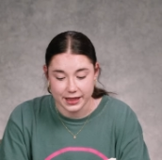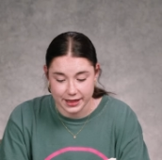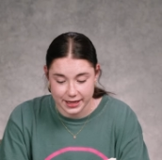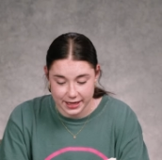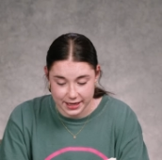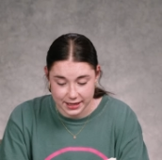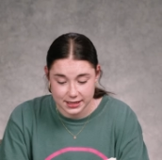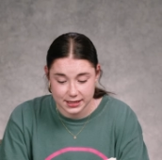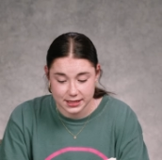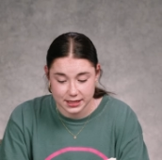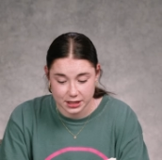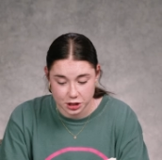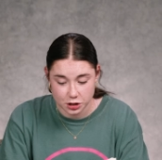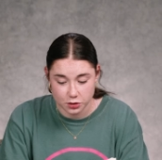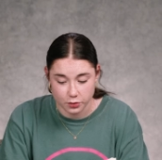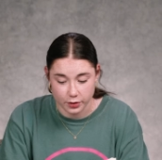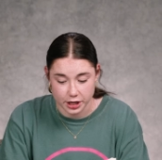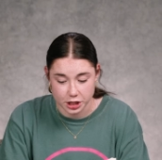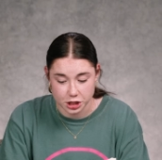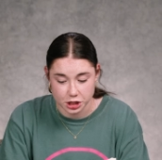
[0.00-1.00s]
This
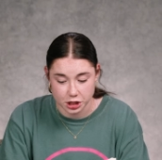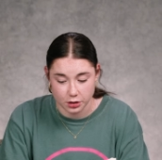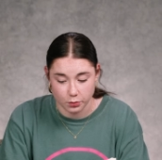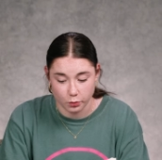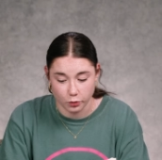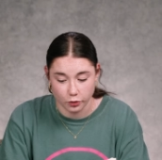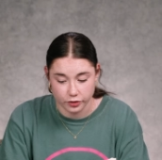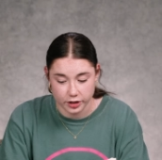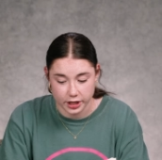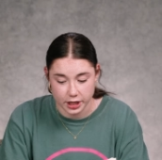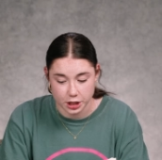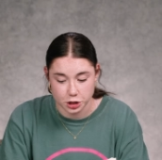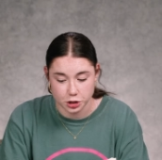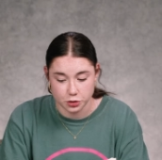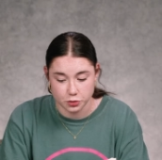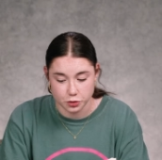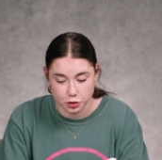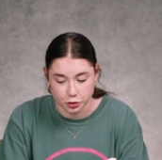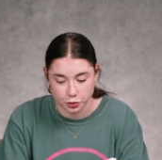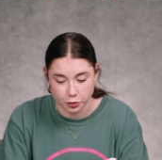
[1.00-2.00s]
situation will
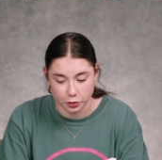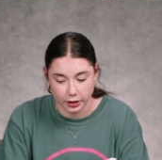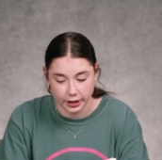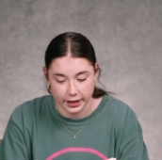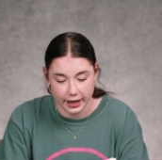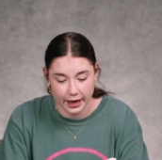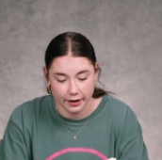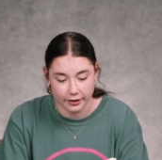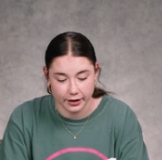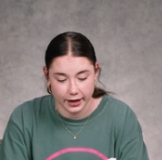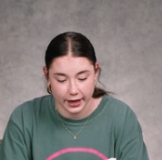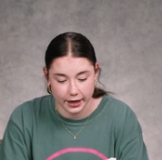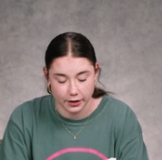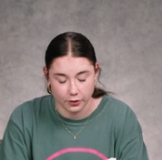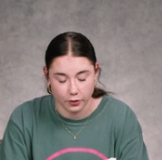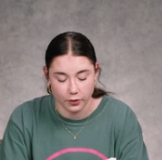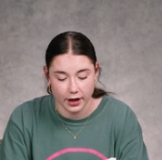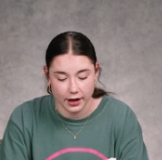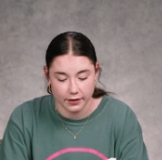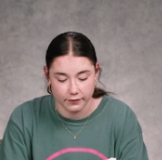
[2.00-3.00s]
teach you truly how to
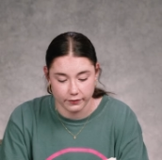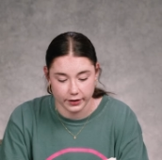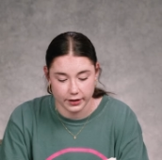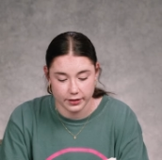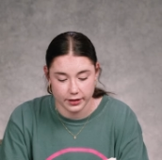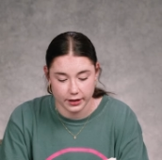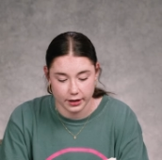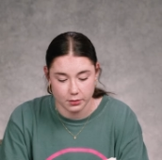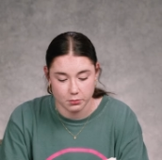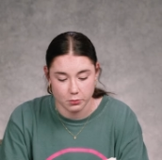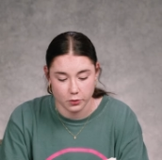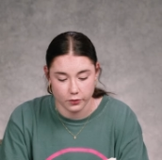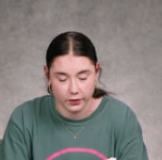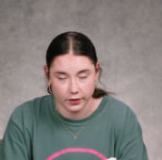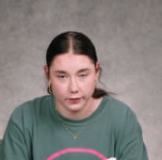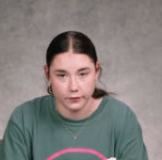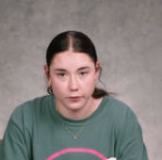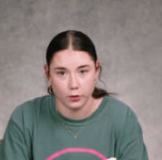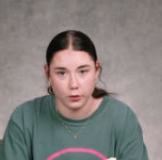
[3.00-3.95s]
handle everything moving